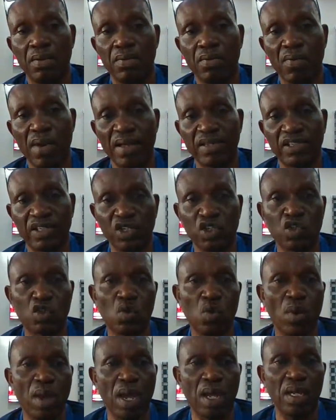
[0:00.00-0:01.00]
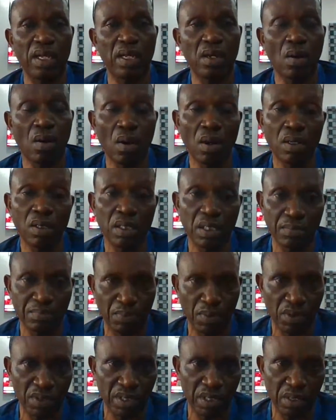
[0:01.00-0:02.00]
rests squarely on the
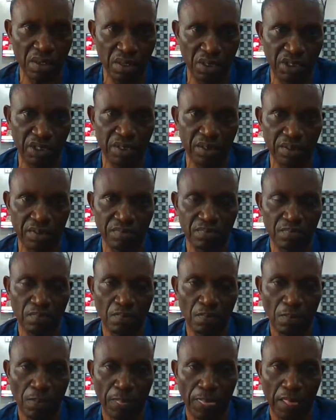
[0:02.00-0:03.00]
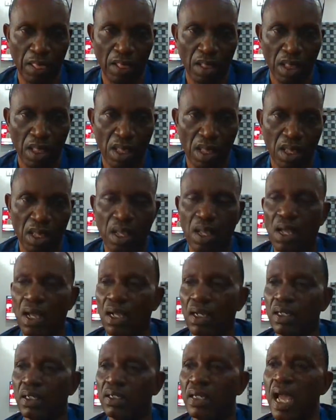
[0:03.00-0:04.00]
prosecution.
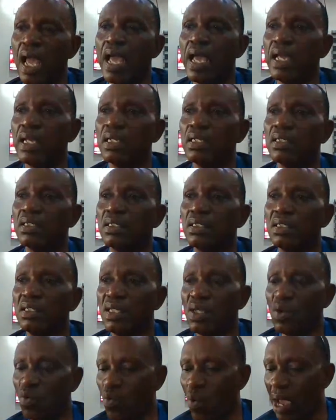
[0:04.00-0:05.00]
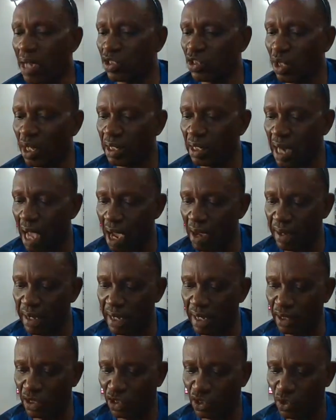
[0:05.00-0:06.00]
Then the question now
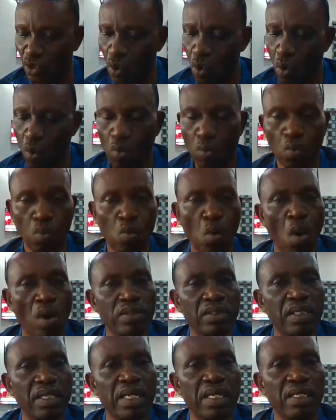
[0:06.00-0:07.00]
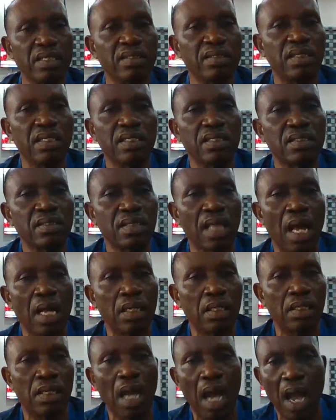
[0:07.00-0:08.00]
is, what is the
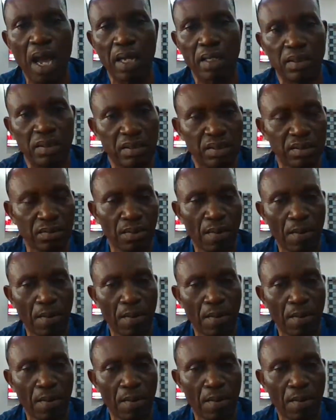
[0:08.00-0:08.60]
standard?